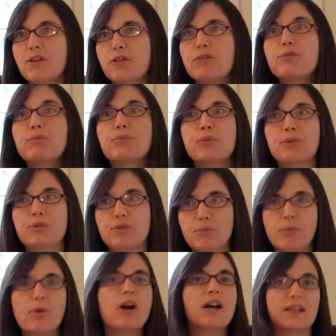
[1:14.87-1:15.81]
through the
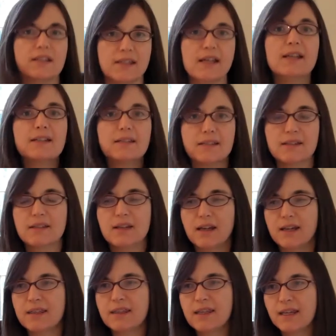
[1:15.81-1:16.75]
process.
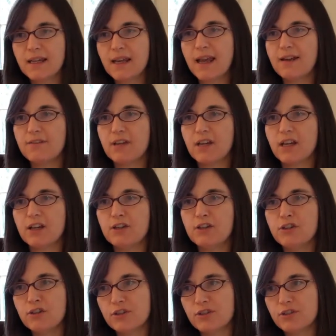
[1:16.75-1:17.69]
I think having a
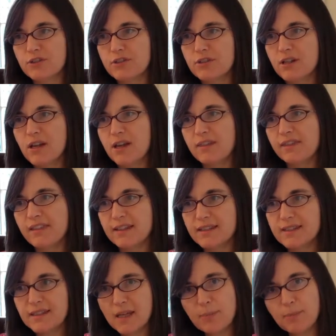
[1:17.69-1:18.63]
nurse
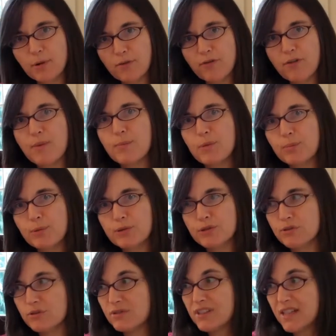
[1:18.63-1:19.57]
that's separate from the
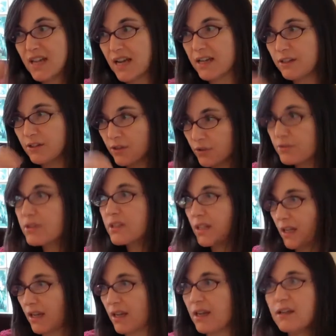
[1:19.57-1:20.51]
person who's
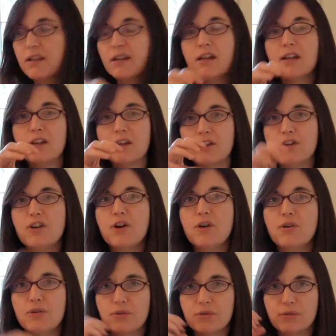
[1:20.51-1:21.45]
diagnosing it,
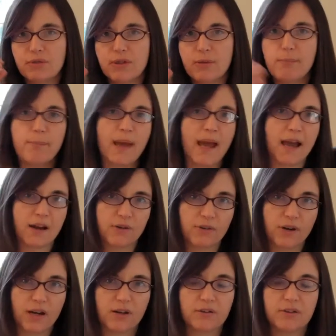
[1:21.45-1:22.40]
know the
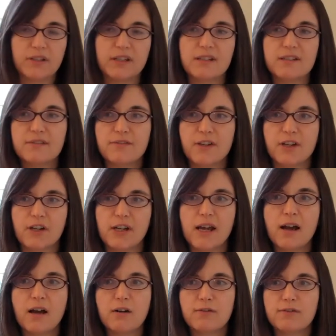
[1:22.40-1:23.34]
background, is very
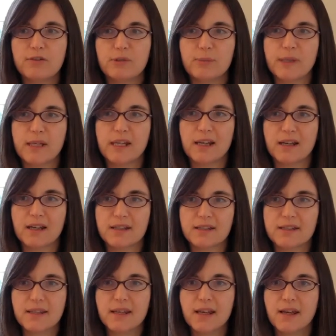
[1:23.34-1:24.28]
helpful,
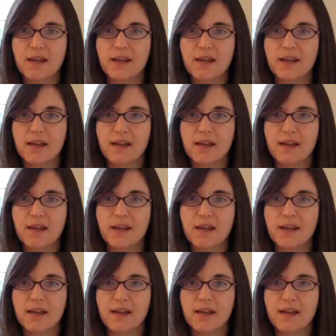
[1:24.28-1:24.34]
because